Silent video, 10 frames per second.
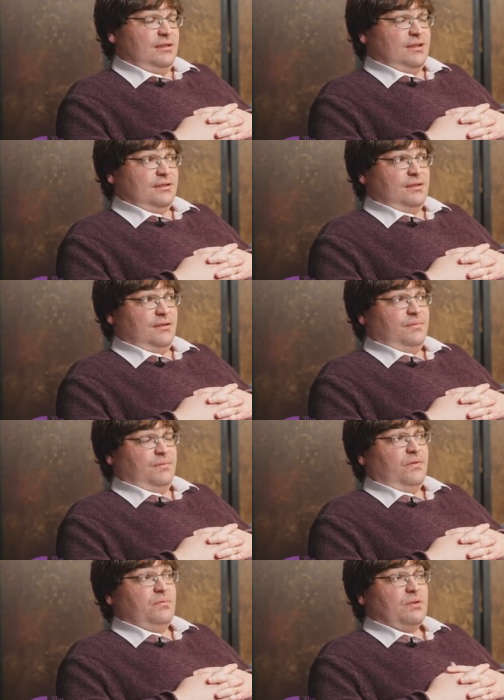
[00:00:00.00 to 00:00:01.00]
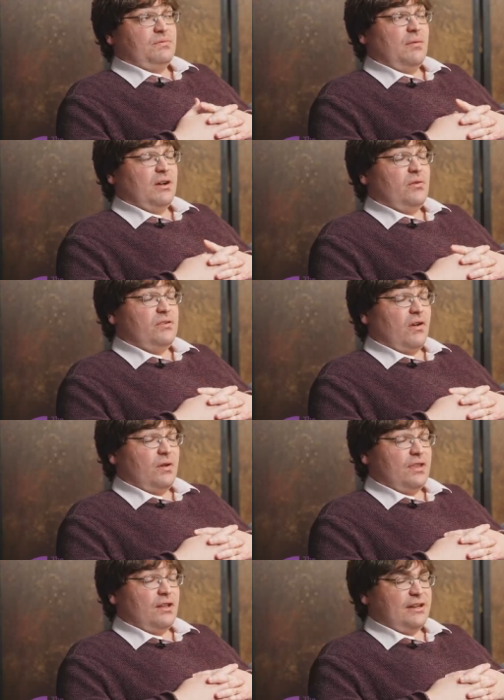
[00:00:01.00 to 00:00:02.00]
actually from some time ago. He wrote
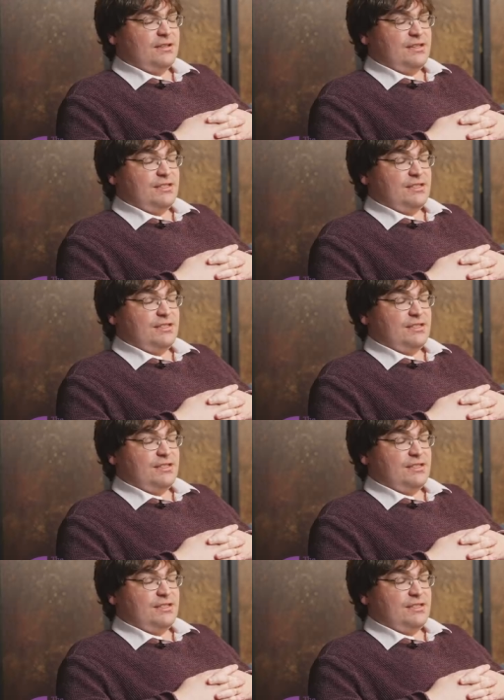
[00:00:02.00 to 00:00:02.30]
in the 90s.